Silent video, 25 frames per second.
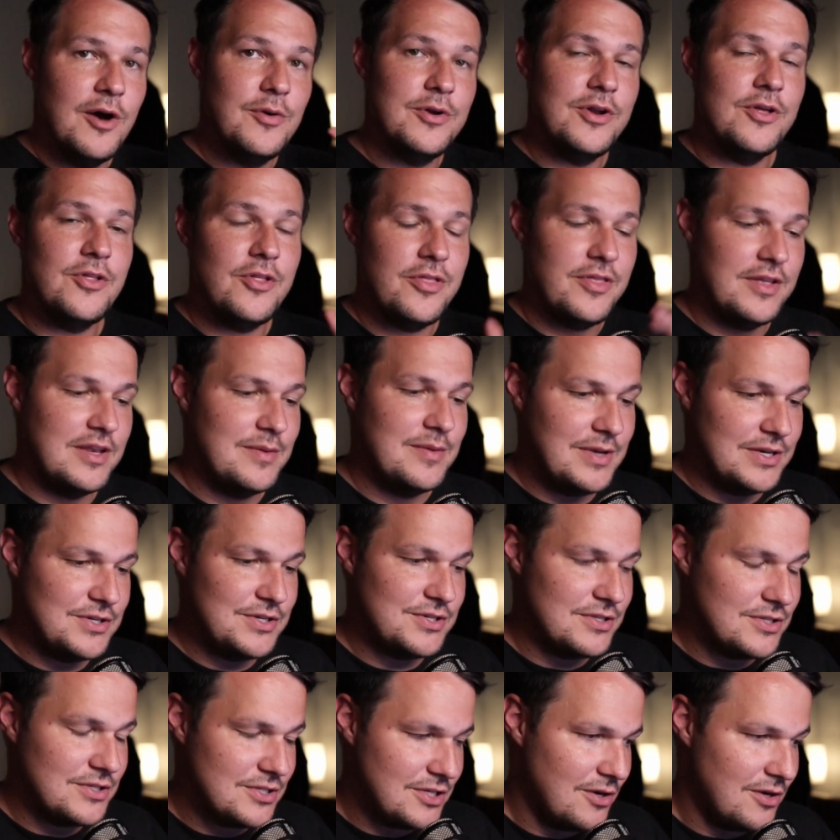Another thing to
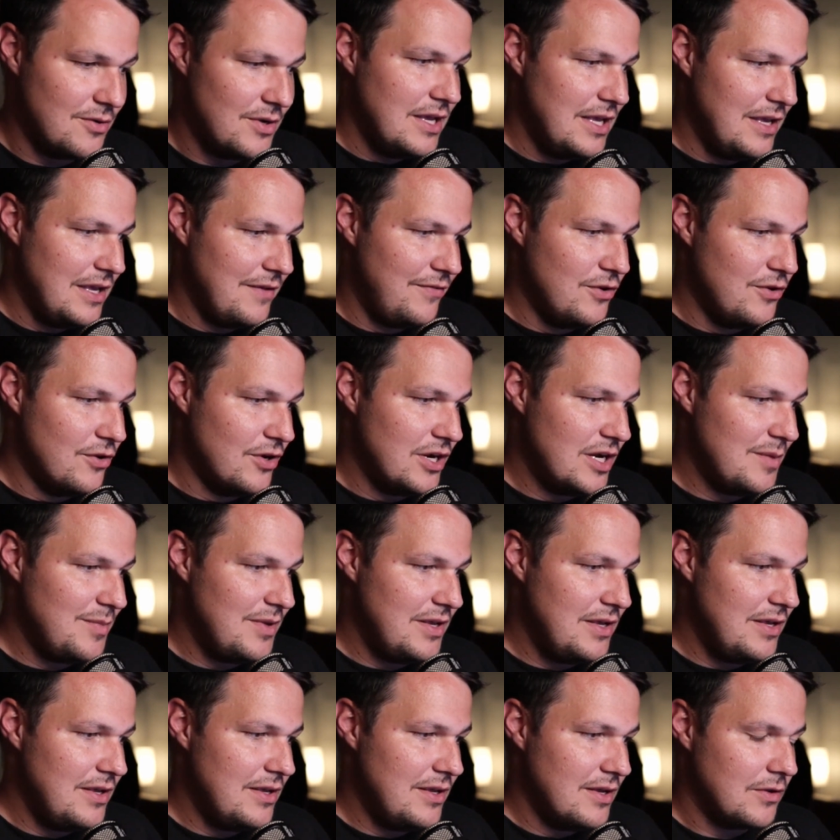mention so, if you're going to
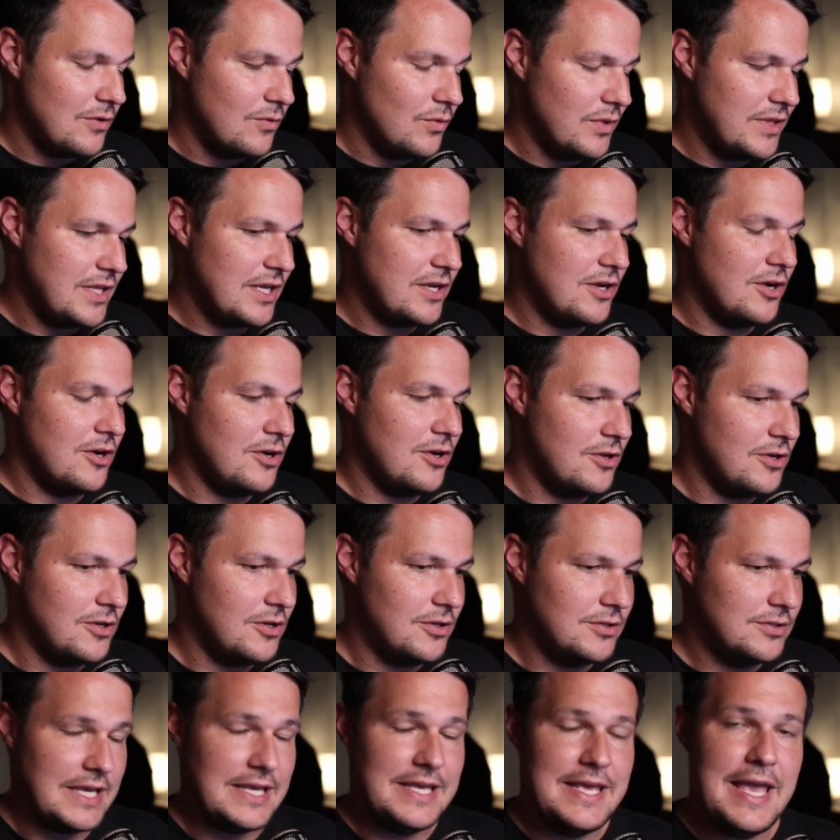be what they
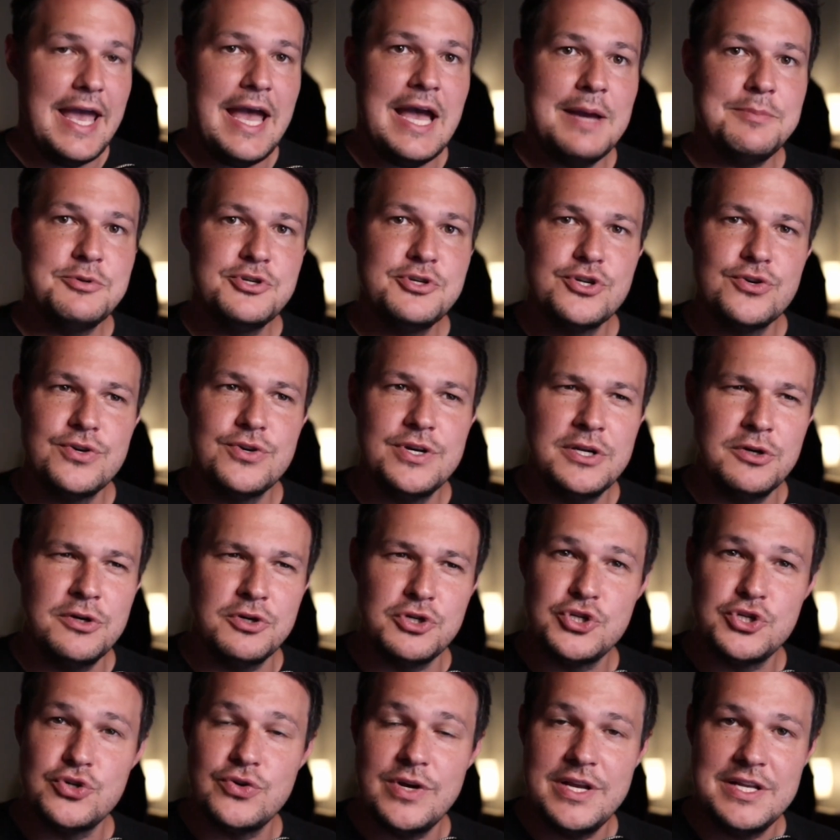call capturing or
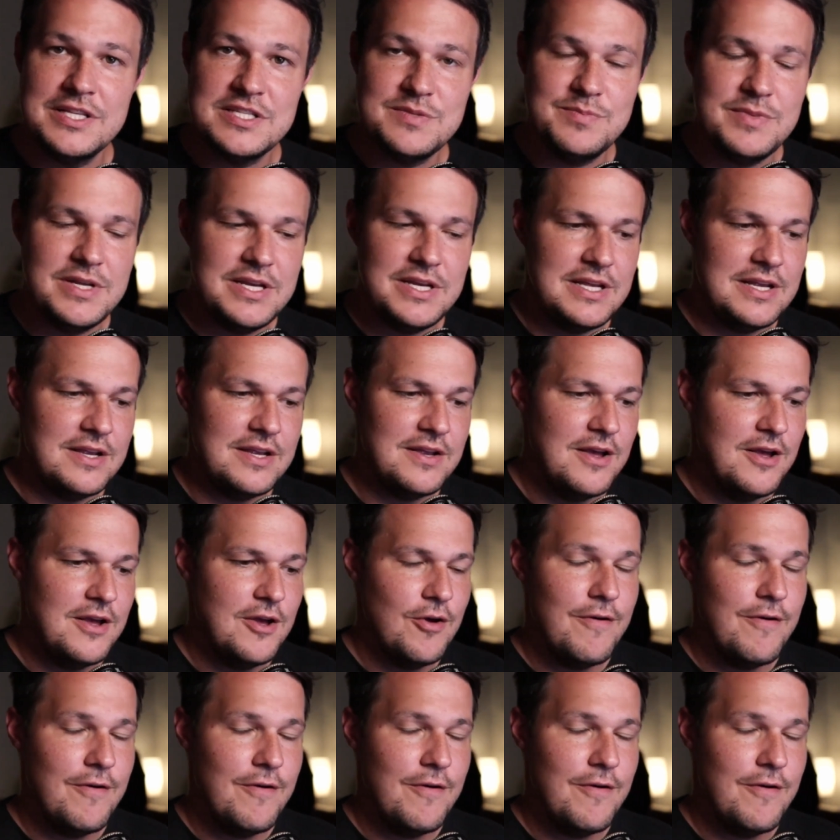transmitting